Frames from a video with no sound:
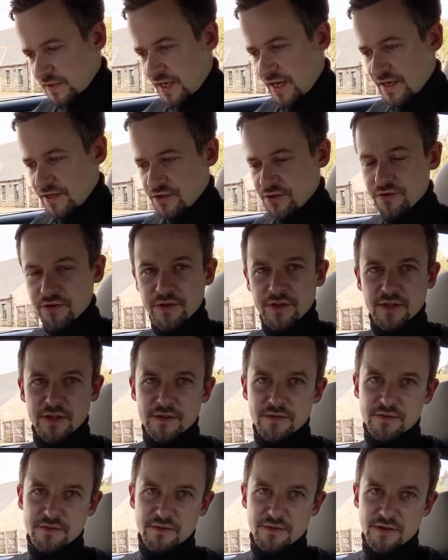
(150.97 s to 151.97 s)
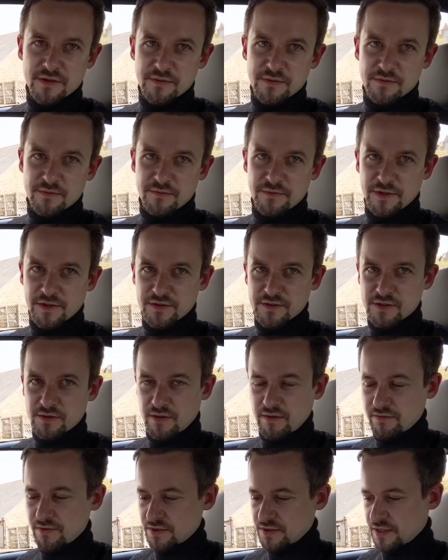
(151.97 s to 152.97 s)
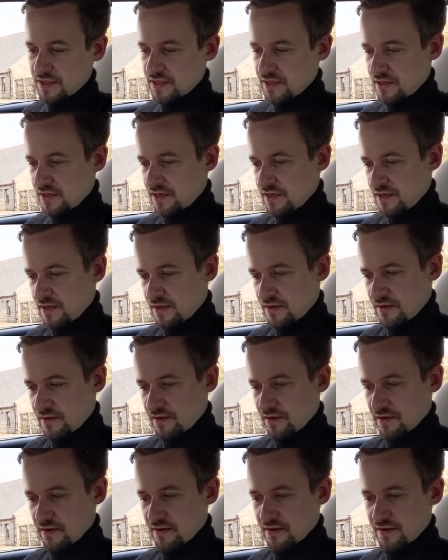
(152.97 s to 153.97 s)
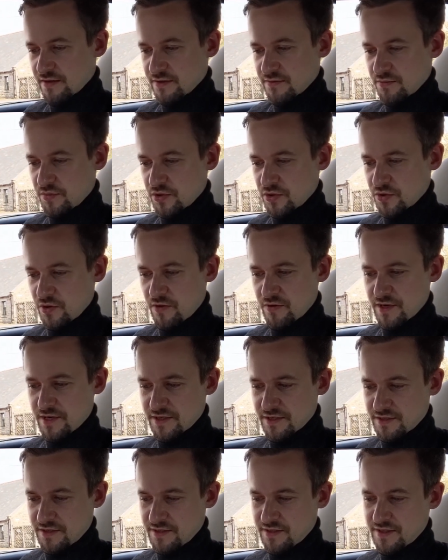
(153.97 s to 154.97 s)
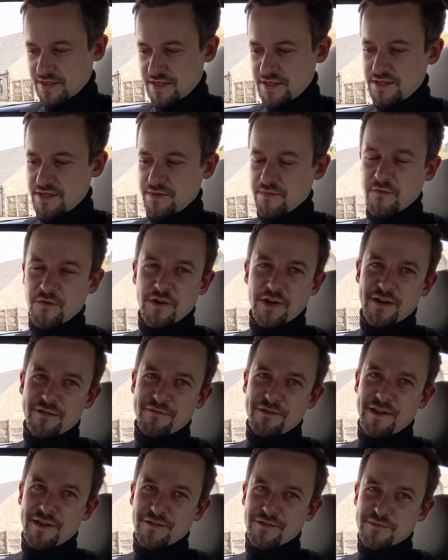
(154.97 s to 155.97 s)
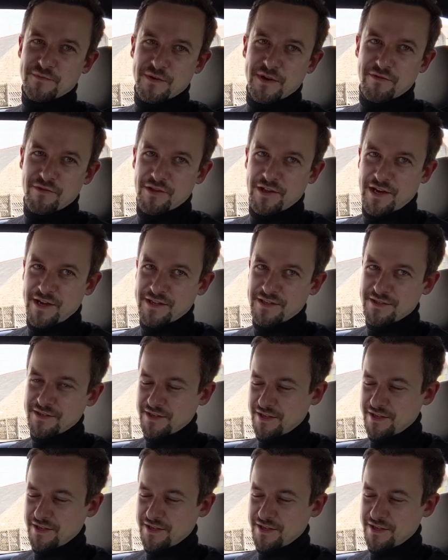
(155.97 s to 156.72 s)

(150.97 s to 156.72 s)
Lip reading: engine oil and filter, obviously. It's Petronas Cintium 5000, whatever that is.